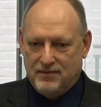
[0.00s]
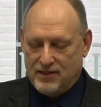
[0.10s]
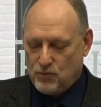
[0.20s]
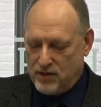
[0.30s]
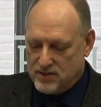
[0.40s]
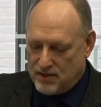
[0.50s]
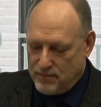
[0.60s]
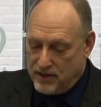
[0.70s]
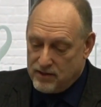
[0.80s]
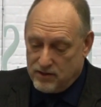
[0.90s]
That's what he's
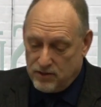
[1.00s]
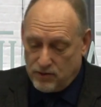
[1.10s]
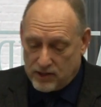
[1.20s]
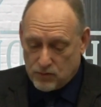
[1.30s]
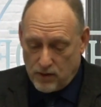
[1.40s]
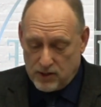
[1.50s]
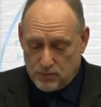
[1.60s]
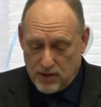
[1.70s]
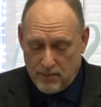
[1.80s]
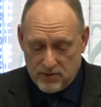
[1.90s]
committed to do, that's what he's
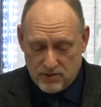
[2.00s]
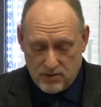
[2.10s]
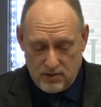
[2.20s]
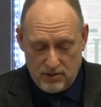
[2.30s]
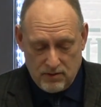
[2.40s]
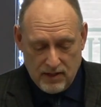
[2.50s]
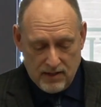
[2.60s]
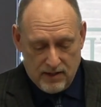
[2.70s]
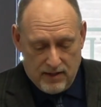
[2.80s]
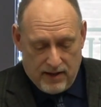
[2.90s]
promised to do.
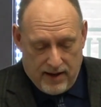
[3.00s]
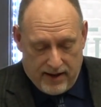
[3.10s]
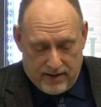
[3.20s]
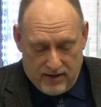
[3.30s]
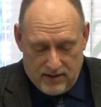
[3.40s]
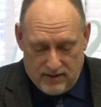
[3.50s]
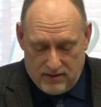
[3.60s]
And